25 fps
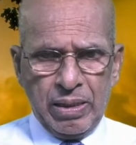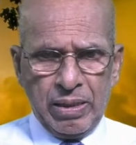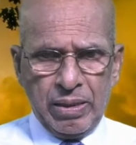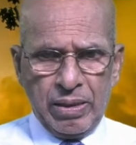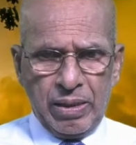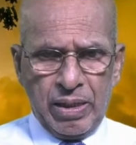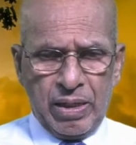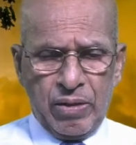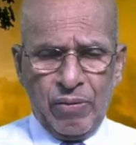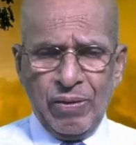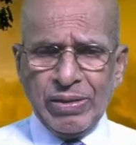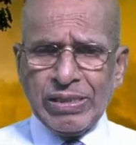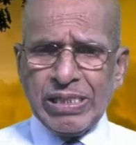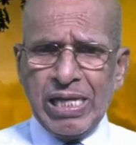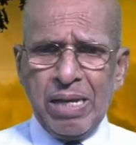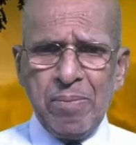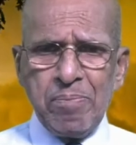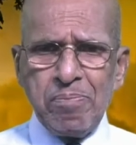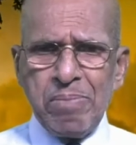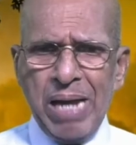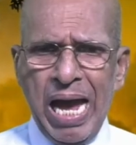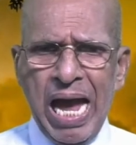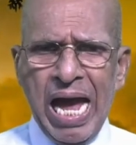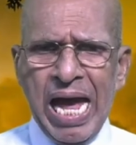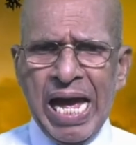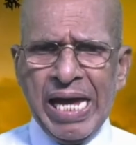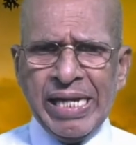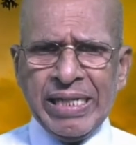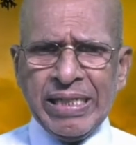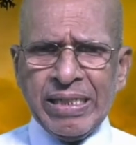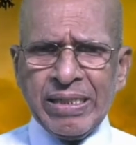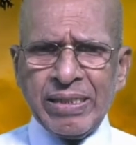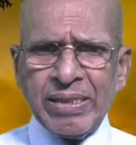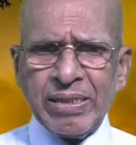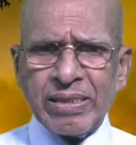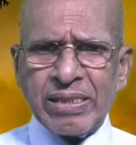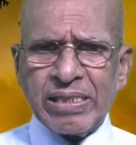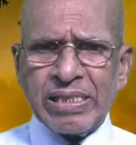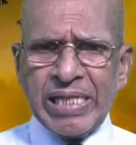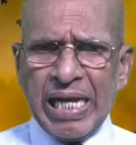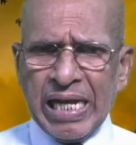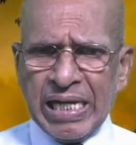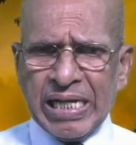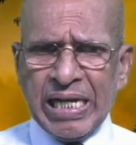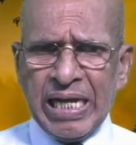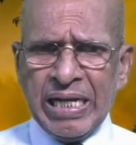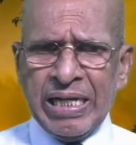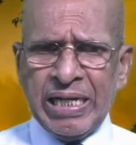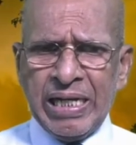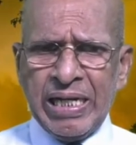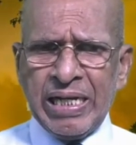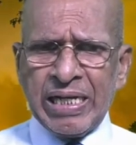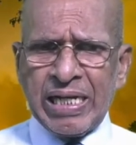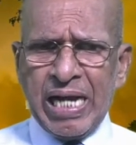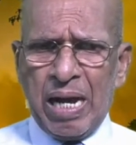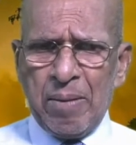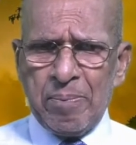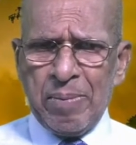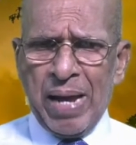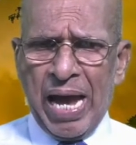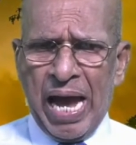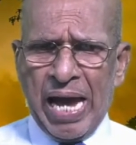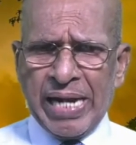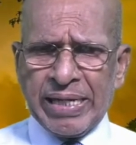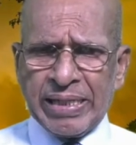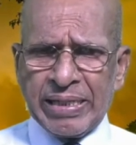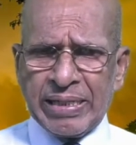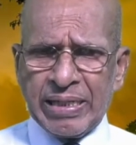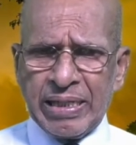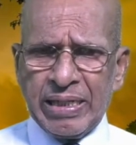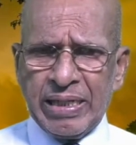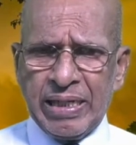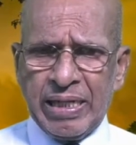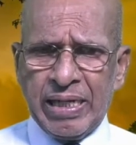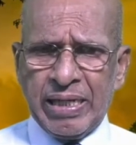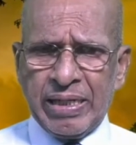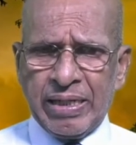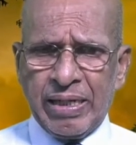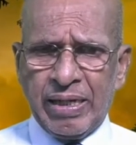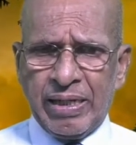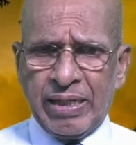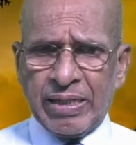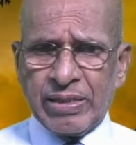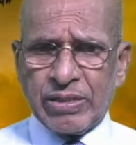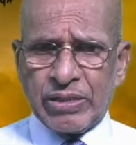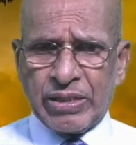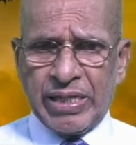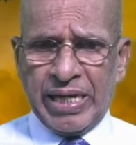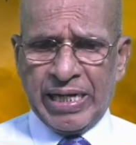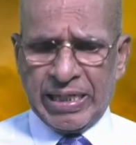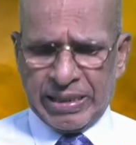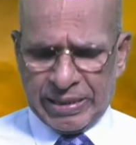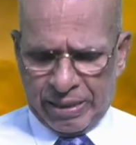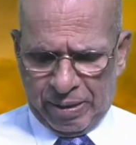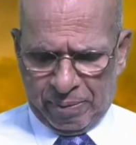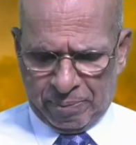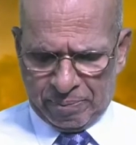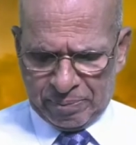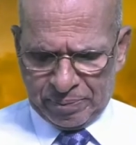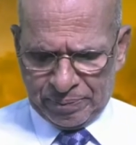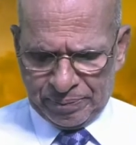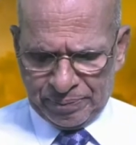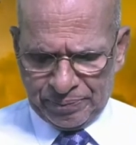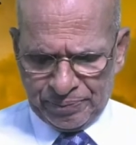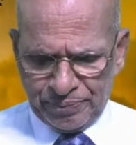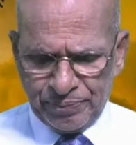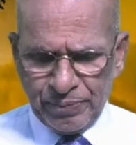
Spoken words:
There was a man second in command in his kingdom.